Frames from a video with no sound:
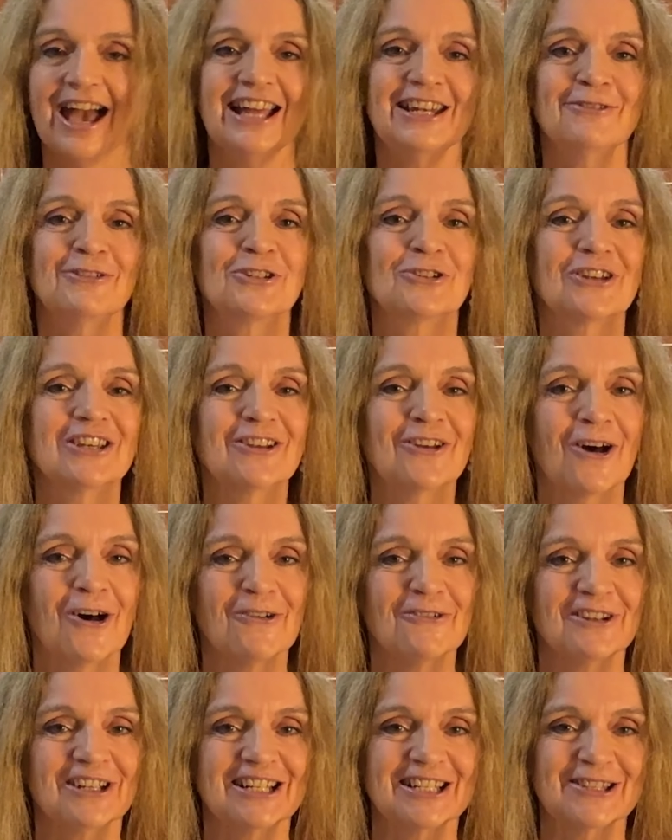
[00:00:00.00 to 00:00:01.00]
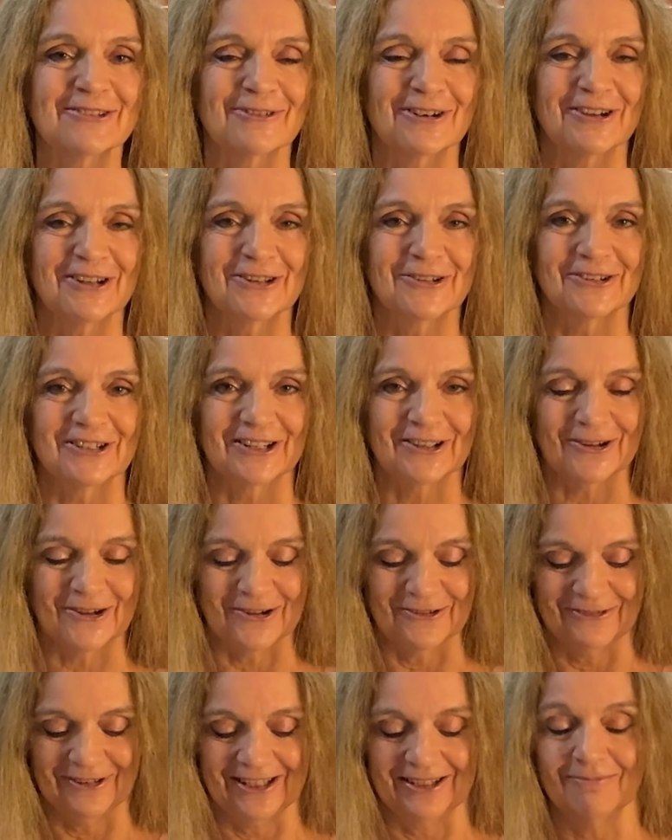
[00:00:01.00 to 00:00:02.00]
And if you drink coffee, it's very good in
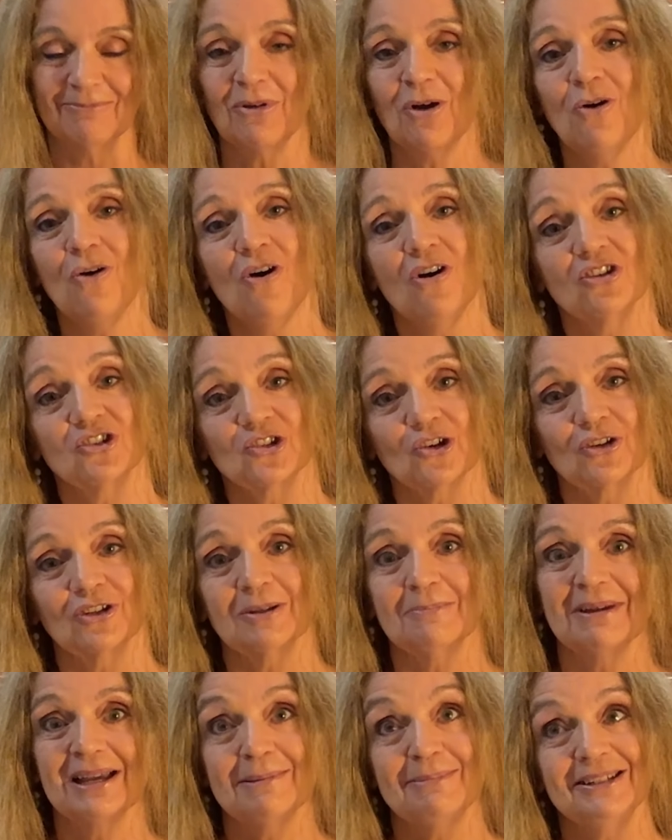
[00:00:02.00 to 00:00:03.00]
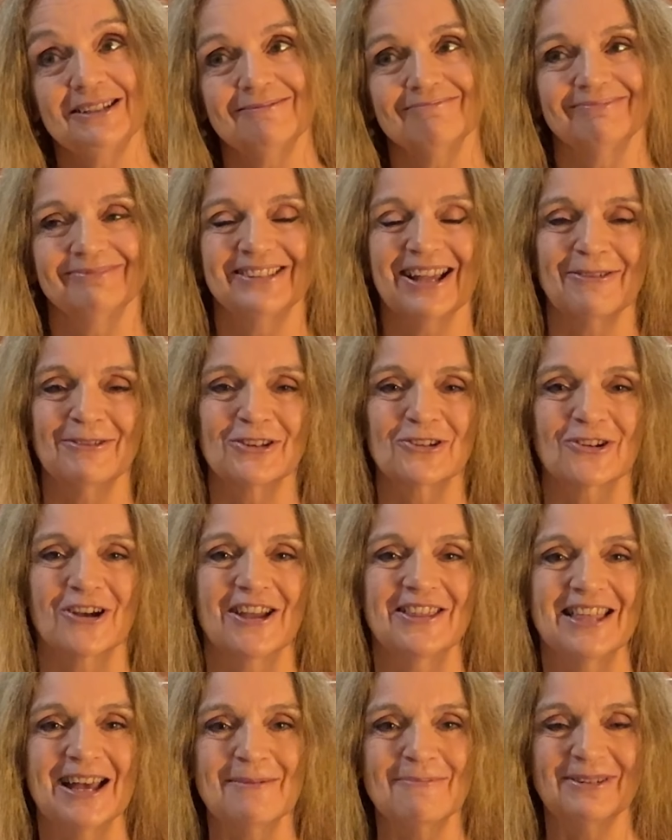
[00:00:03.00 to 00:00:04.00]
coffee. Or hot chocolate maybe. Haven't
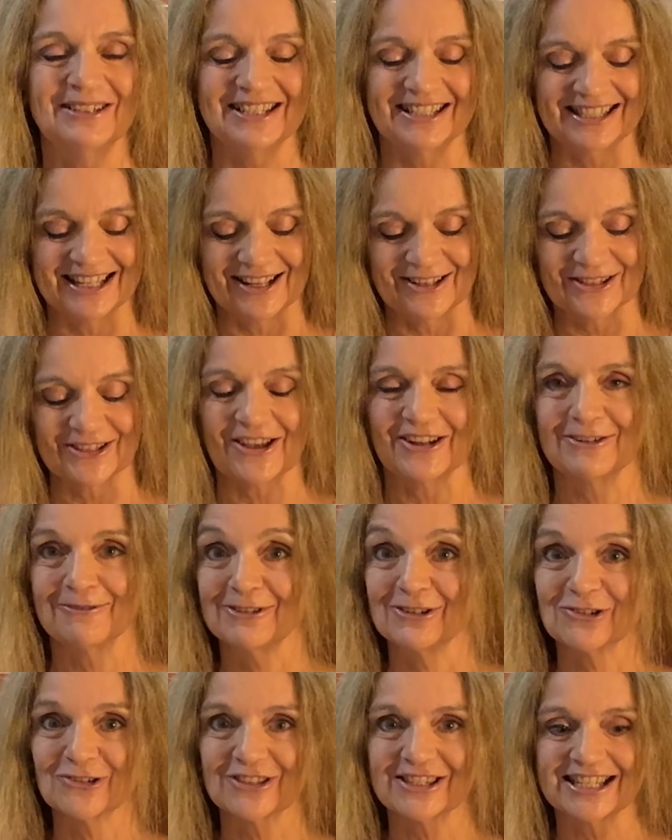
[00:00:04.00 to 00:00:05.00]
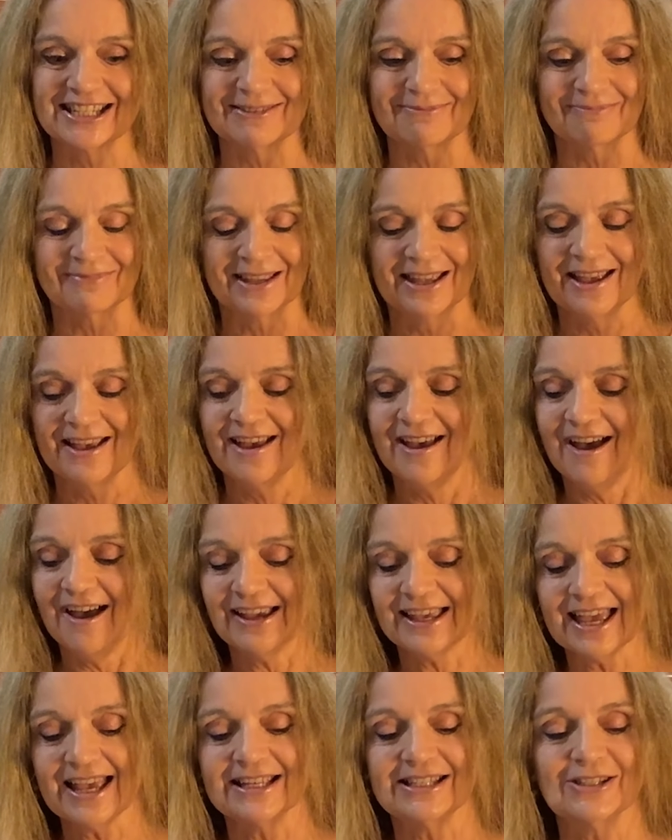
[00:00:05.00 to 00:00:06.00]
tried that, but it sounds kind of interesting.
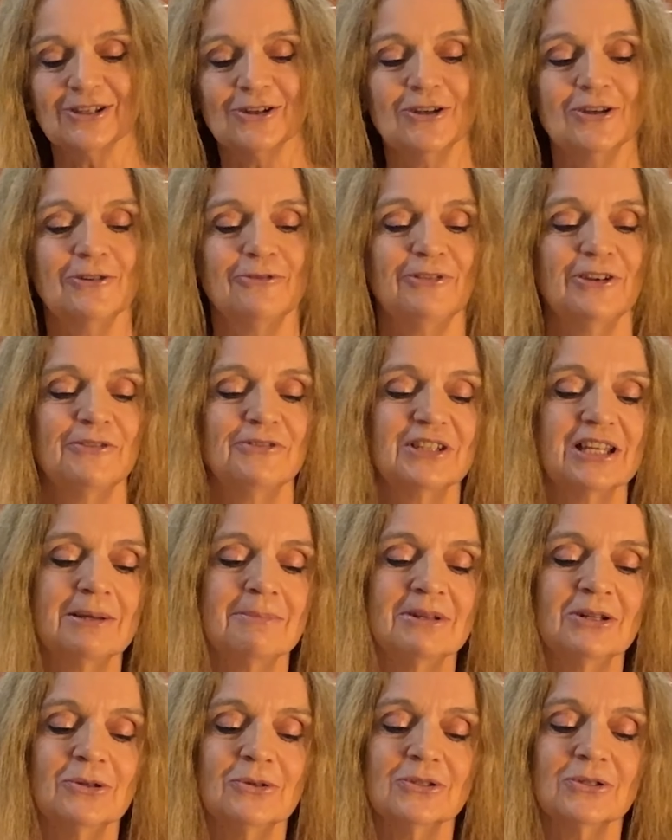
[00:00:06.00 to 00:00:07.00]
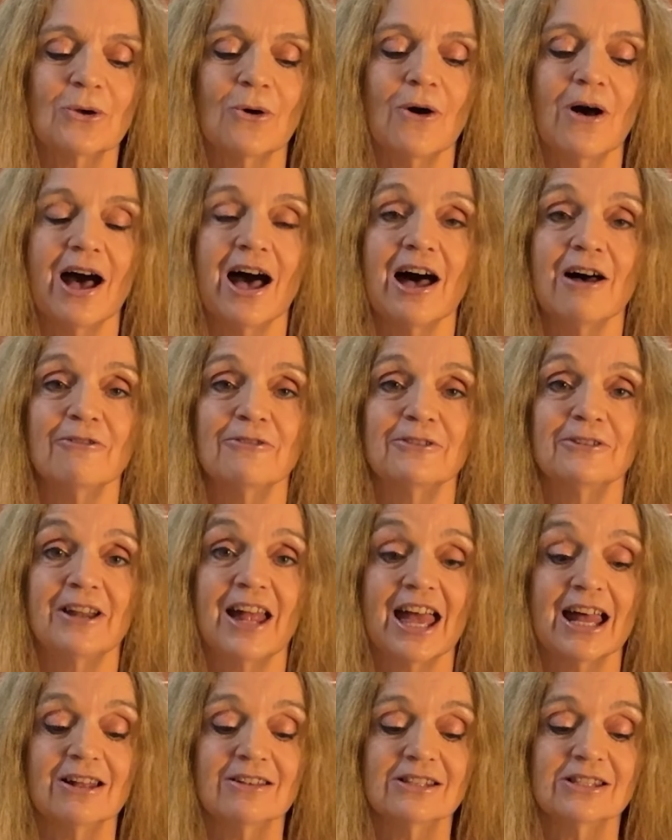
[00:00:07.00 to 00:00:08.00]
Okay, so 15 ml or half an
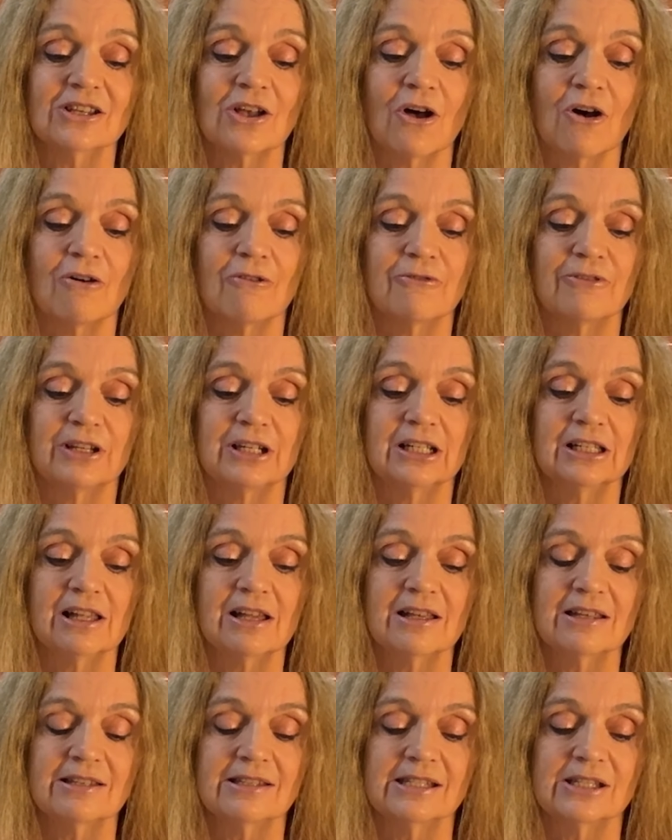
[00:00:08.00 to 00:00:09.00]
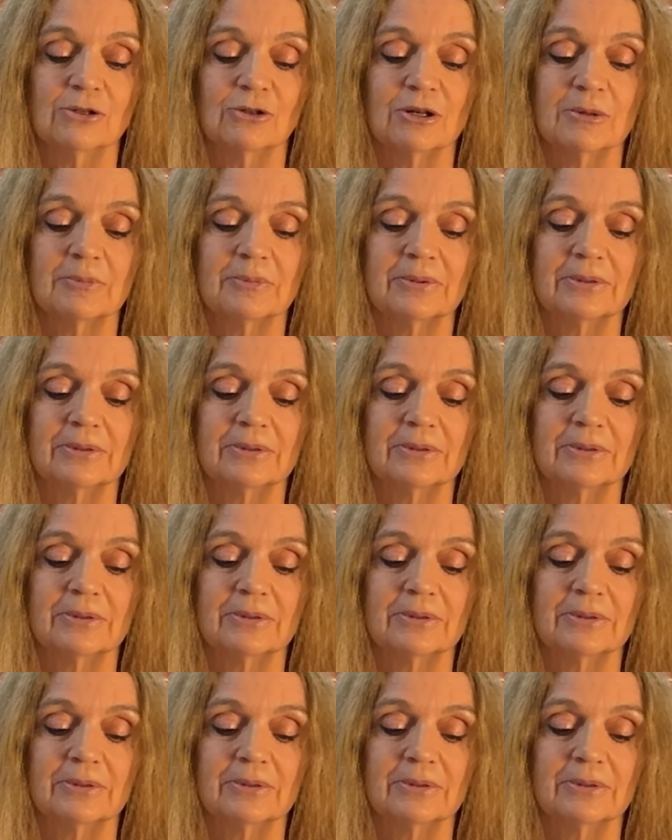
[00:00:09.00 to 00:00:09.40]
ounce of vanilla syrup.